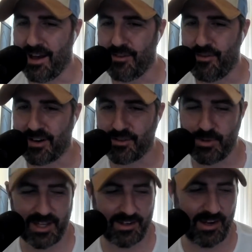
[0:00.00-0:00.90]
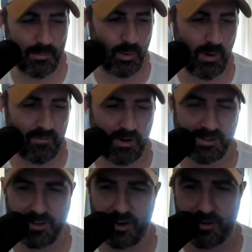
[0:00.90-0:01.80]
How the fuck do we get a number one
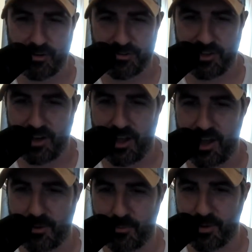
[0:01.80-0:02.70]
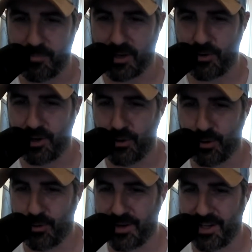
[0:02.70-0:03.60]
race car across the line with a Bitcoin
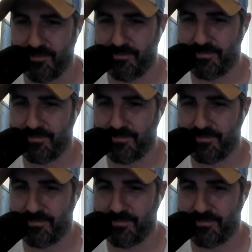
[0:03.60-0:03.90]
logo on it?